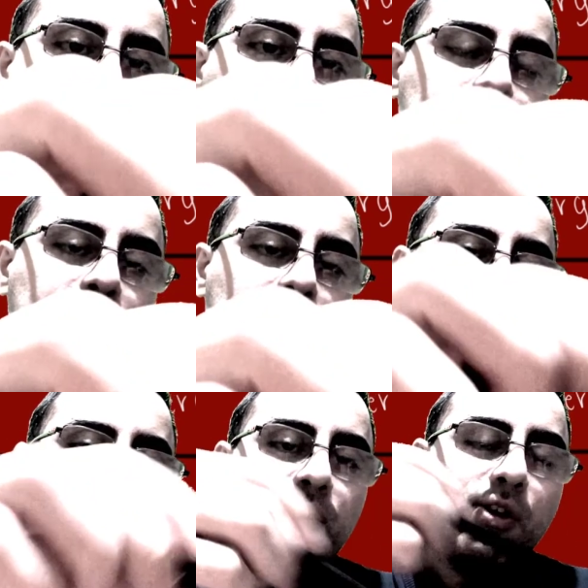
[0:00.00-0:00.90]

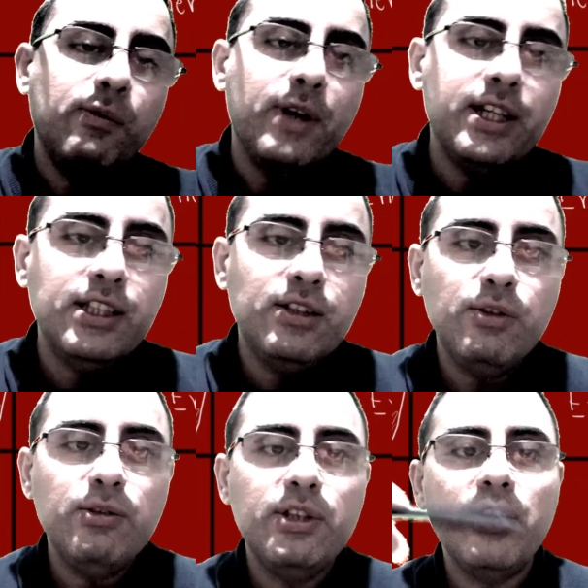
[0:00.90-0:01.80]
Tryptophan is converted to
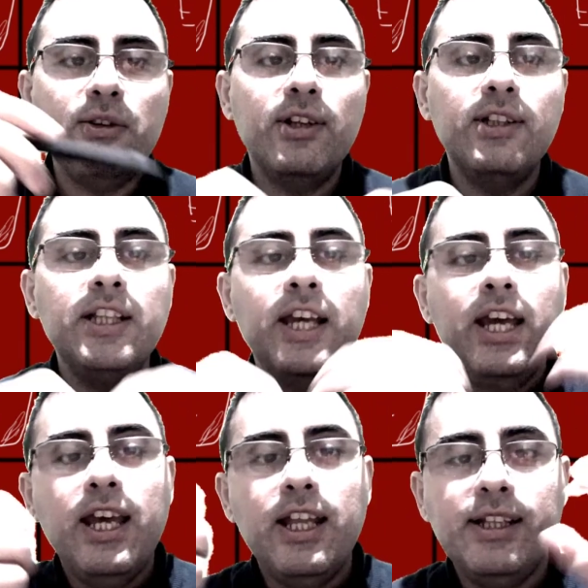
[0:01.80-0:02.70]
serotonin
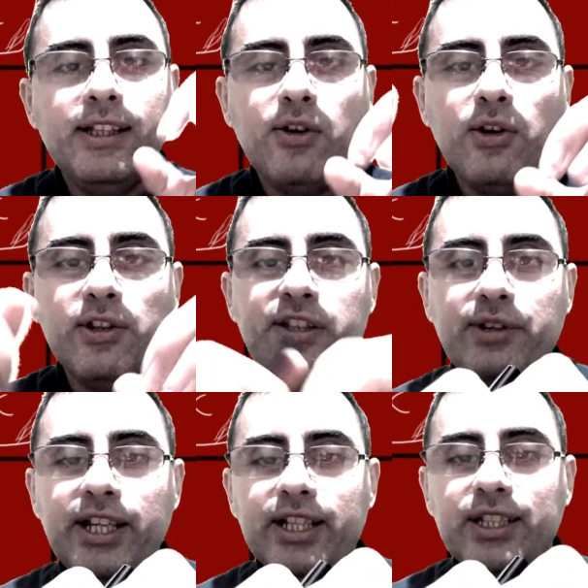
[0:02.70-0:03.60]
and it causes
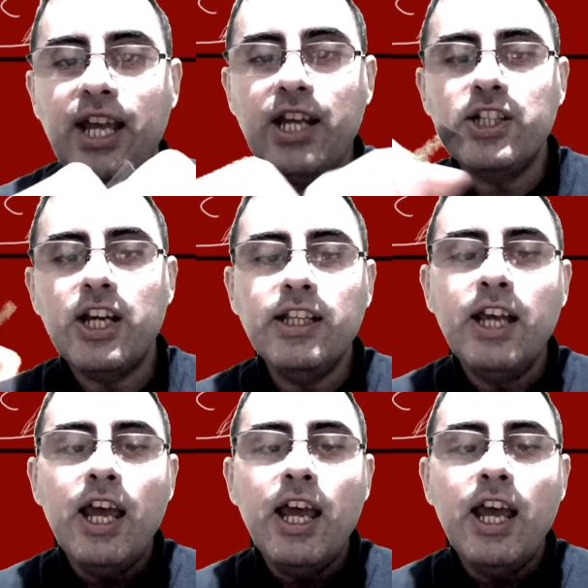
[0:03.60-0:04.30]
relaxation.